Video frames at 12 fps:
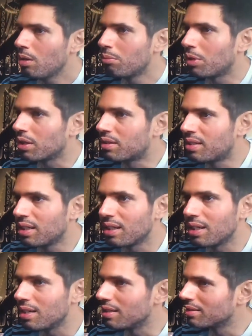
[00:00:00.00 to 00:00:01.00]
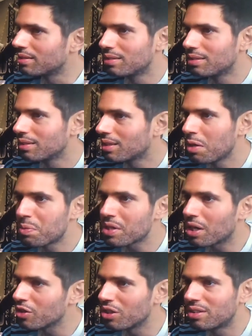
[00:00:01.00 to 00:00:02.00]
Martinez keeps
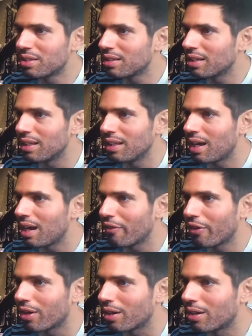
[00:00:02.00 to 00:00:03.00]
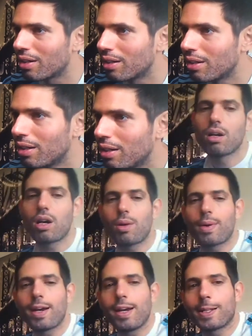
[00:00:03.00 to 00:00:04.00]
Argentina alive here.
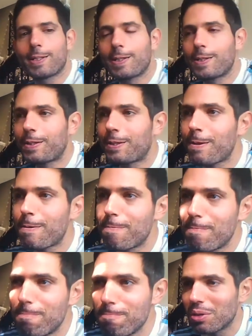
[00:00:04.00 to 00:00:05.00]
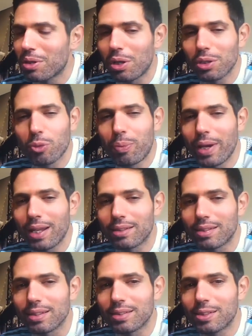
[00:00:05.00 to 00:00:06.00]
All right, we're going to
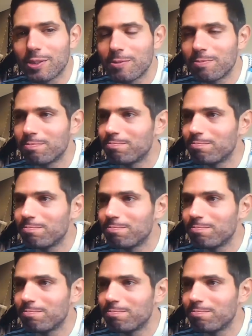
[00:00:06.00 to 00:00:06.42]
penalties.